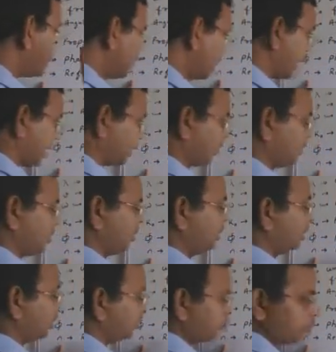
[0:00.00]
index.
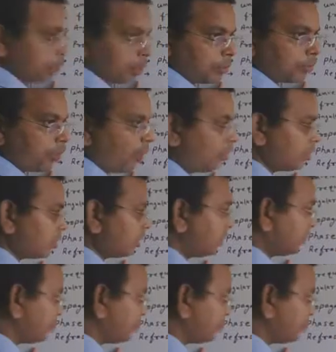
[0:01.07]
People found